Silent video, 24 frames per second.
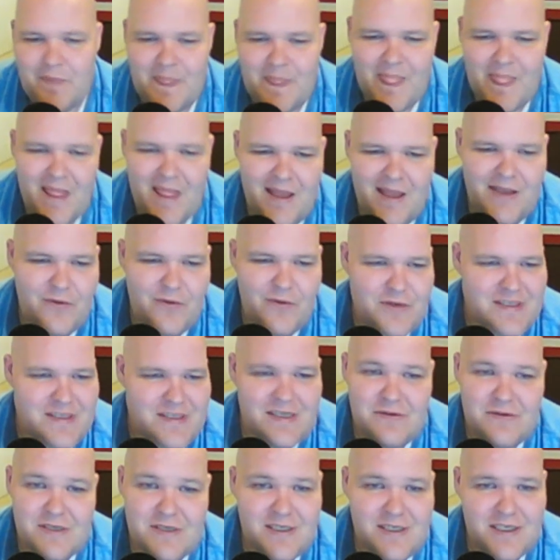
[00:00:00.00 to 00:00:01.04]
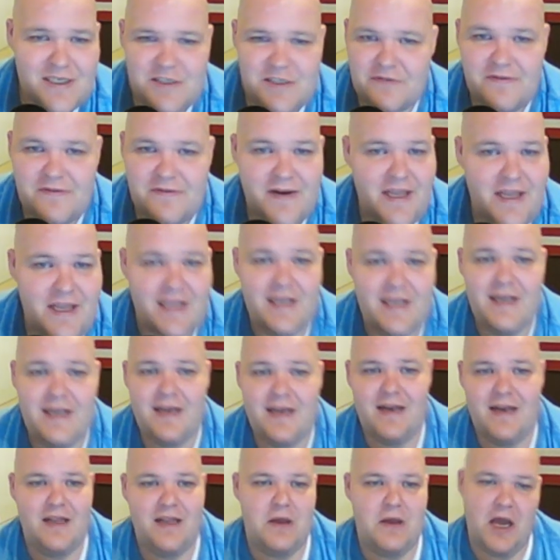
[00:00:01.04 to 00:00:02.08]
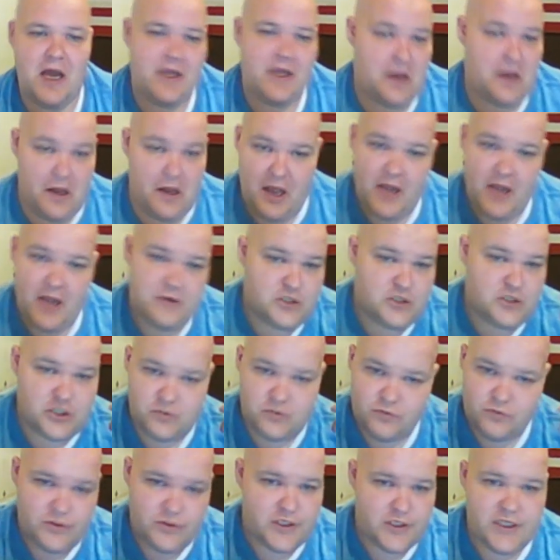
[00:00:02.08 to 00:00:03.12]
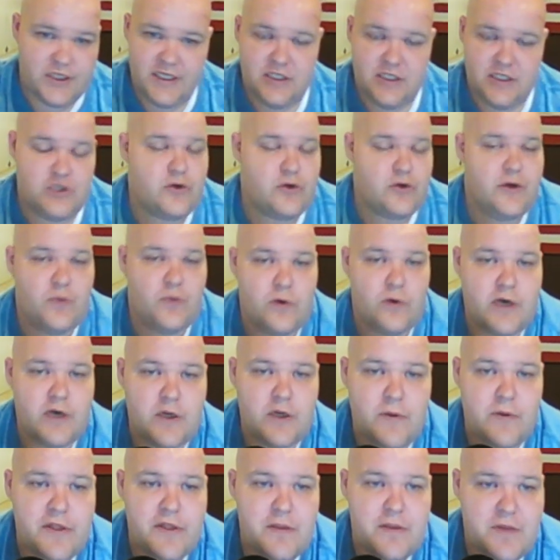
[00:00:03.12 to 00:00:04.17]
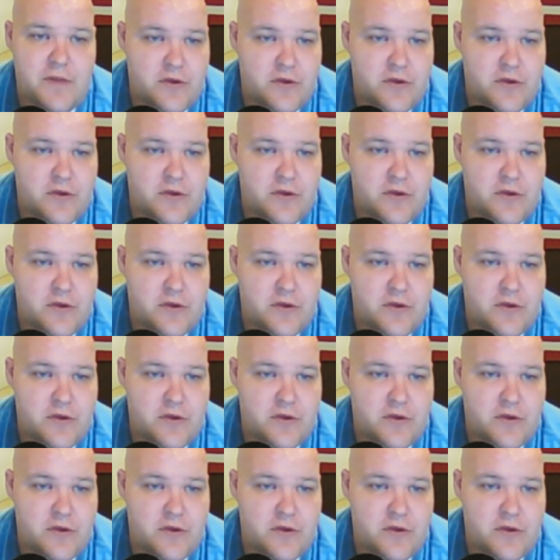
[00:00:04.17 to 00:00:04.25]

he was such a funny kid, and I just really enjoyed working with him.